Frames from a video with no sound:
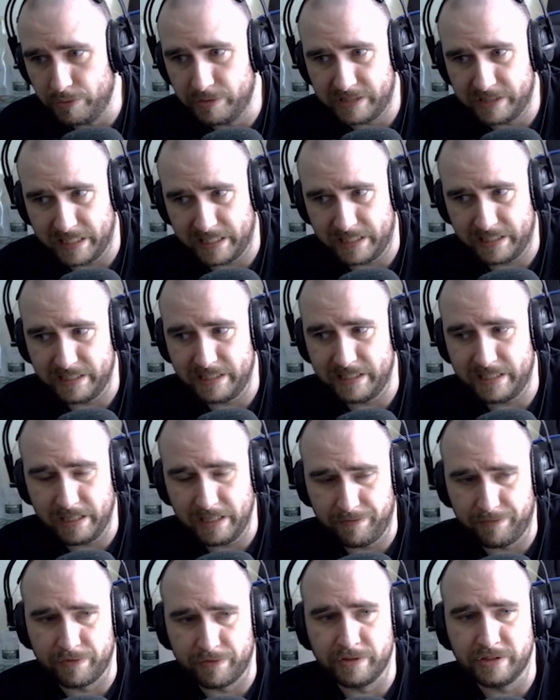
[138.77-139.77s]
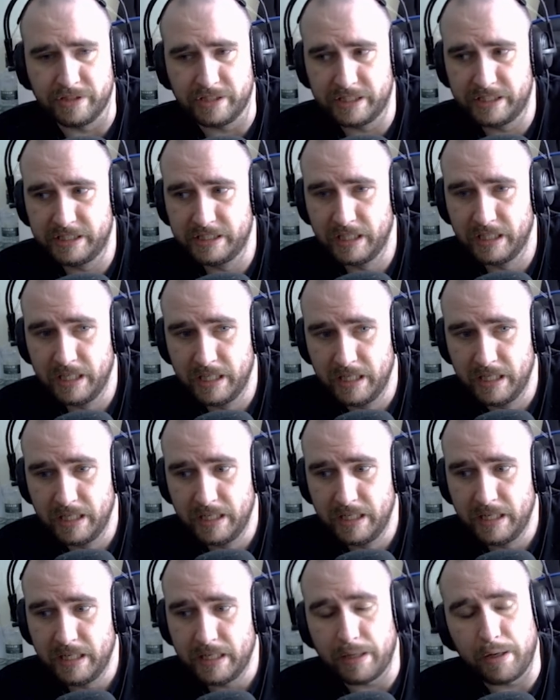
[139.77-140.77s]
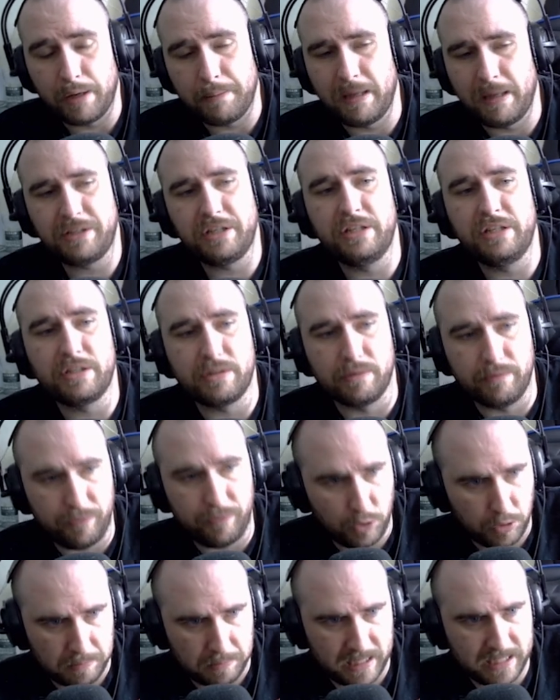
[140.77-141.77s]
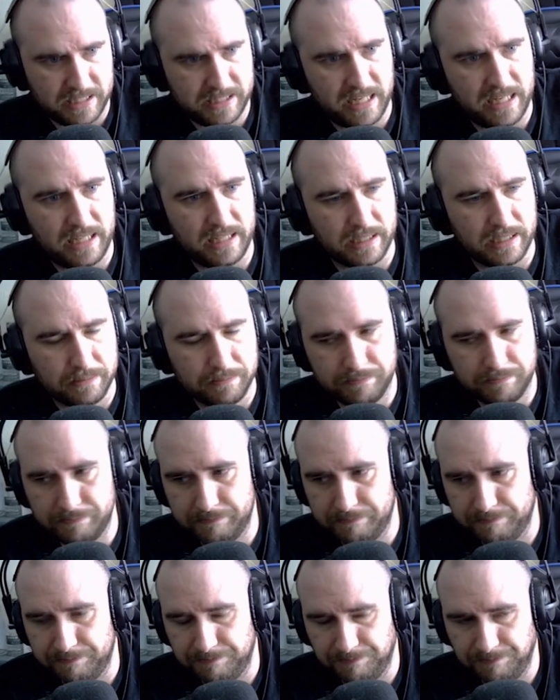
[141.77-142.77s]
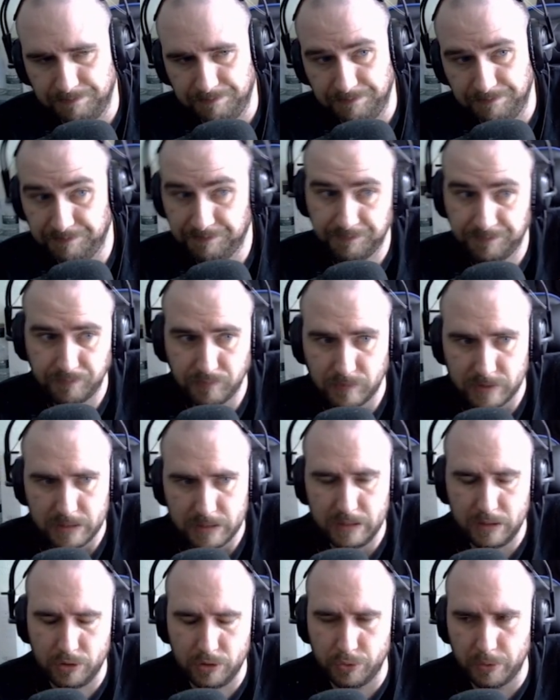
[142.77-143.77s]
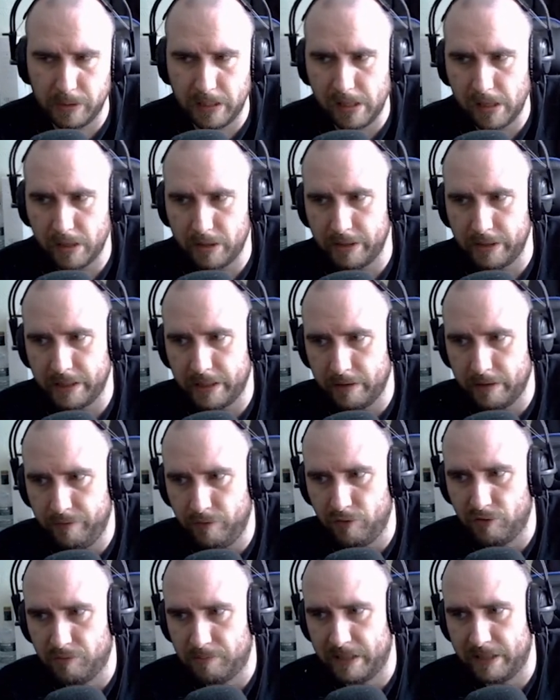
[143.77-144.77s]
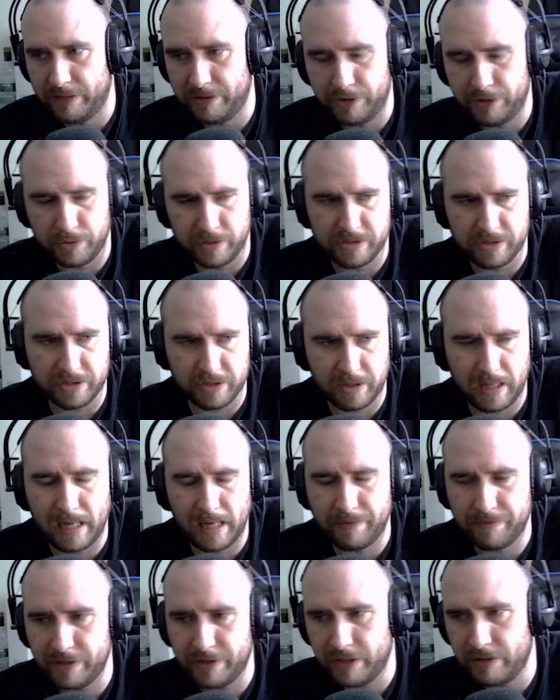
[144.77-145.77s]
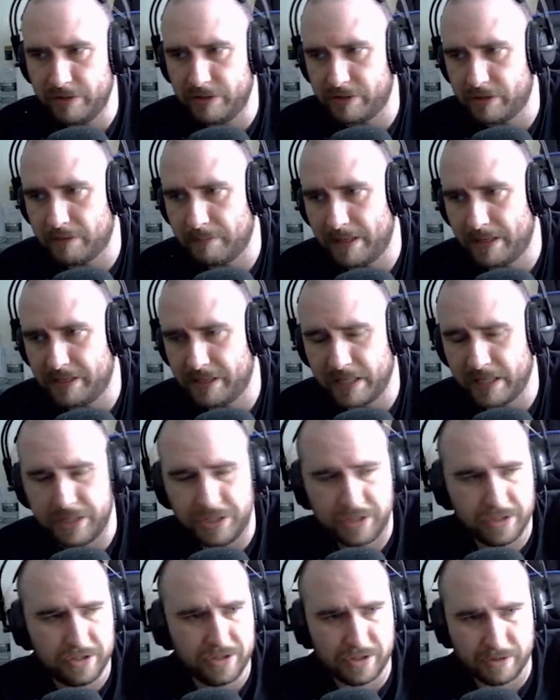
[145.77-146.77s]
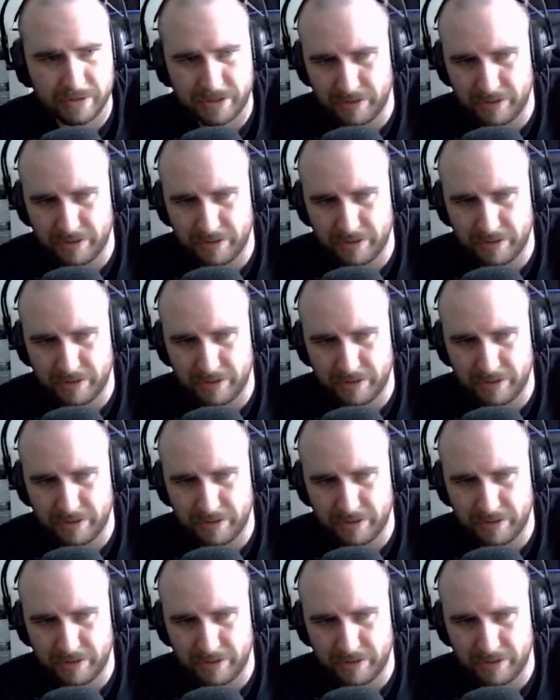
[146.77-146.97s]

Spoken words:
second difference. Now imagine this on 4-player scaling. Annoyingly, I couldn't get a 4th player to join, so you'll have to use your imagination, so it's not